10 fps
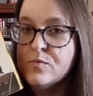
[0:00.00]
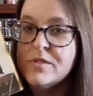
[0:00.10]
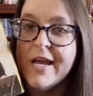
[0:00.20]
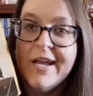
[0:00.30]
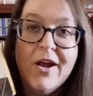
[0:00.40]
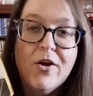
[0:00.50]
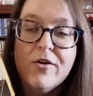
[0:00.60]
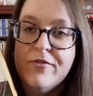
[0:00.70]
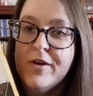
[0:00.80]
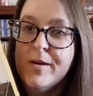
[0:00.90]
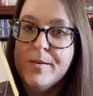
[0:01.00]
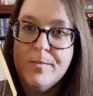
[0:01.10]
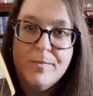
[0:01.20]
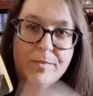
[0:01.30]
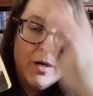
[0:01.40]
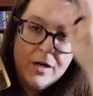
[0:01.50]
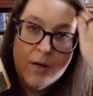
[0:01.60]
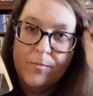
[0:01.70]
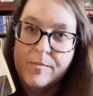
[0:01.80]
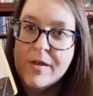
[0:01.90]
take care of him.
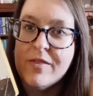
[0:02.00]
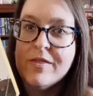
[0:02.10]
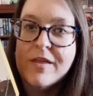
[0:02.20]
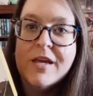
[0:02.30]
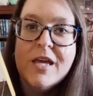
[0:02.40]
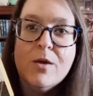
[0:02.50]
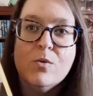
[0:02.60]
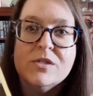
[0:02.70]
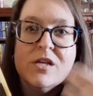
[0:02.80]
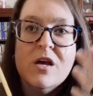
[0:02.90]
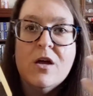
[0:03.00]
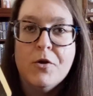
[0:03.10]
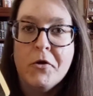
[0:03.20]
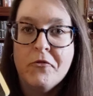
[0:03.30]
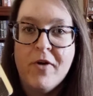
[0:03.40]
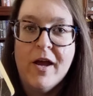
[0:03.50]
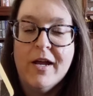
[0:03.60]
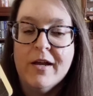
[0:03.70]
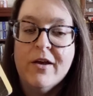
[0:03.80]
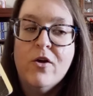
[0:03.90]
I think he was
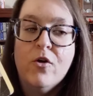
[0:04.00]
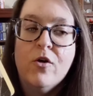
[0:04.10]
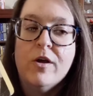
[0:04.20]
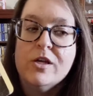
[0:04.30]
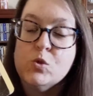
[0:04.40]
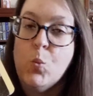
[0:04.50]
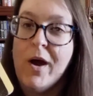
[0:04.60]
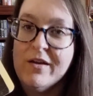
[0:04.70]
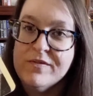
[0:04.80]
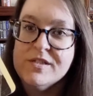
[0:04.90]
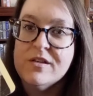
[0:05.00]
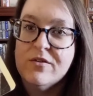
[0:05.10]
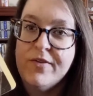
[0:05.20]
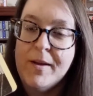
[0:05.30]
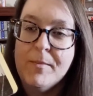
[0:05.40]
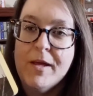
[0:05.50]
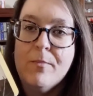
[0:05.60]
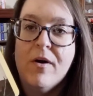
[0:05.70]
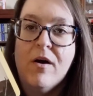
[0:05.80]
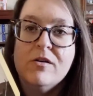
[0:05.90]
notifying his wife's family,
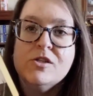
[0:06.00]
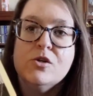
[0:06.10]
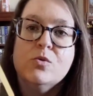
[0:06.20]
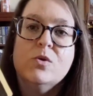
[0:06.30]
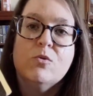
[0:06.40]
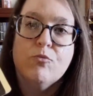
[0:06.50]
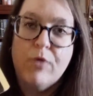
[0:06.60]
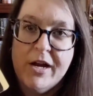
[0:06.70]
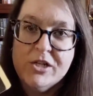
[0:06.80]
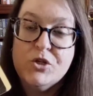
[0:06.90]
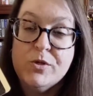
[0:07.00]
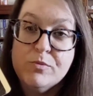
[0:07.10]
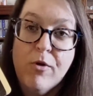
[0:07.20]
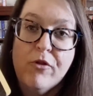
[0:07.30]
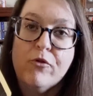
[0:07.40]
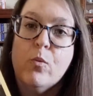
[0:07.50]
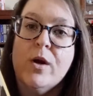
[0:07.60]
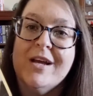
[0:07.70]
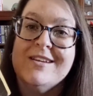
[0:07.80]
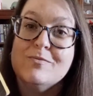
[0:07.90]
but also writing to his brother,
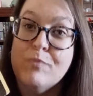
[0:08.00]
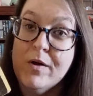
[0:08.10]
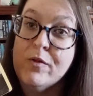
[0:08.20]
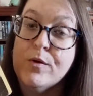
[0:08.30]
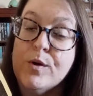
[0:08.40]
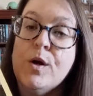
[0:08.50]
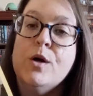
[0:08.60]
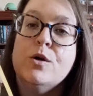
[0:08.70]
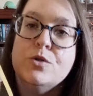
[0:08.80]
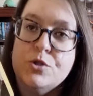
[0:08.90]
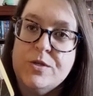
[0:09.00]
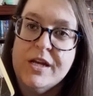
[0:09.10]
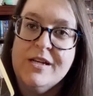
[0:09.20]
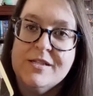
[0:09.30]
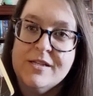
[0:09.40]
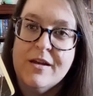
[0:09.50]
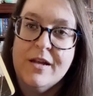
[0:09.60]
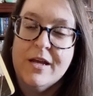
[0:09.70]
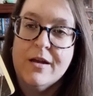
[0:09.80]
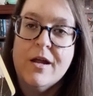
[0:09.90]
wanting his brother to take his son
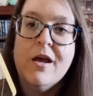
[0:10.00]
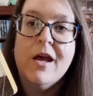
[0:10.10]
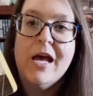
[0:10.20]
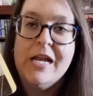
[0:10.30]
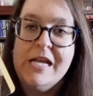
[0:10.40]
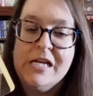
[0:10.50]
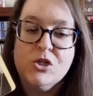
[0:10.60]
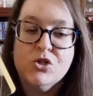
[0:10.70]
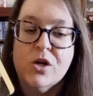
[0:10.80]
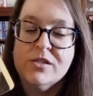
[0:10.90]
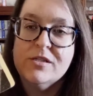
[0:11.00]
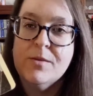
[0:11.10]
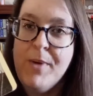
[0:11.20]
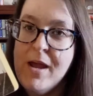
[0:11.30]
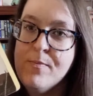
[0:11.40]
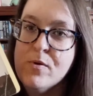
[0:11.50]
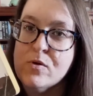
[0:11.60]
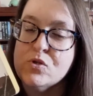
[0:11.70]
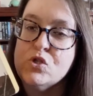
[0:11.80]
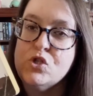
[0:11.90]
in. And he entrusts the
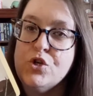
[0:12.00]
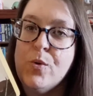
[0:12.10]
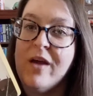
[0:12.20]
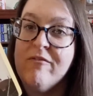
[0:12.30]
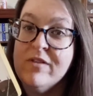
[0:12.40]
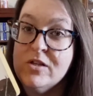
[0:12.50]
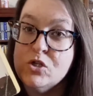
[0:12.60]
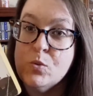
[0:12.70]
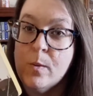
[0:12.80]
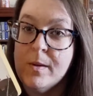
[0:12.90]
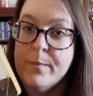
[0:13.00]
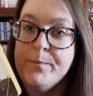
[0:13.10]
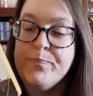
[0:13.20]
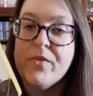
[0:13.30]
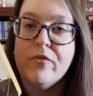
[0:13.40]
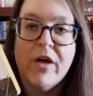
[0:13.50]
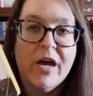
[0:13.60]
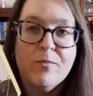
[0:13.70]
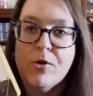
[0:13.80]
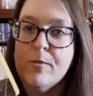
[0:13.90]
papers to a village woman that
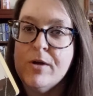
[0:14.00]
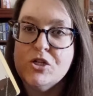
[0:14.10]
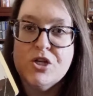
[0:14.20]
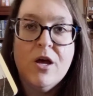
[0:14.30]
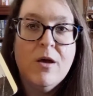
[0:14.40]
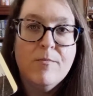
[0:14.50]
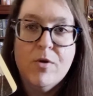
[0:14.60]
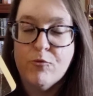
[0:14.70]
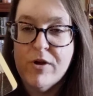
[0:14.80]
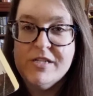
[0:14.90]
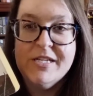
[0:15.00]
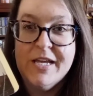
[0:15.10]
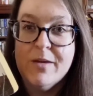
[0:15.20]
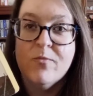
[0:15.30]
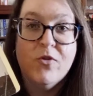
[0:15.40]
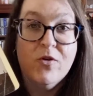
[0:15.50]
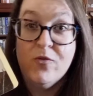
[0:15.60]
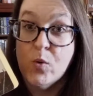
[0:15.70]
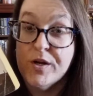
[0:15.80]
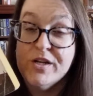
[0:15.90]
had pretty much been raising him for the
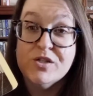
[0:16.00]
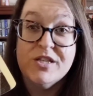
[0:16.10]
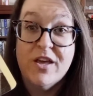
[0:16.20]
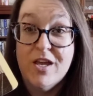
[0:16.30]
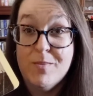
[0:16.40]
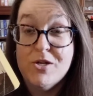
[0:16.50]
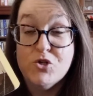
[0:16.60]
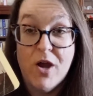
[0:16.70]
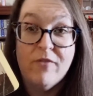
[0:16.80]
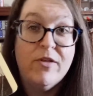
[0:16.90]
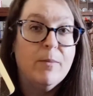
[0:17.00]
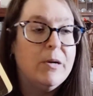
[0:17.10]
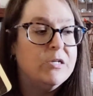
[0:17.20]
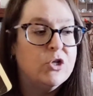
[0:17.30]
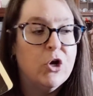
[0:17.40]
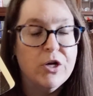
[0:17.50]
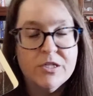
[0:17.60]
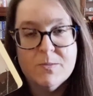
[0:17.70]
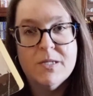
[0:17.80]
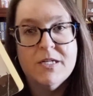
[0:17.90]
4 years they had been traveling, because her
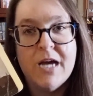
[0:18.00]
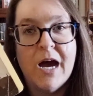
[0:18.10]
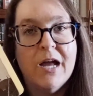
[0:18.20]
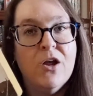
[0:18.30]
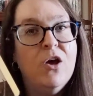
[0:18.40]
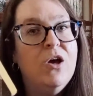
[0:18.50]
husband had died,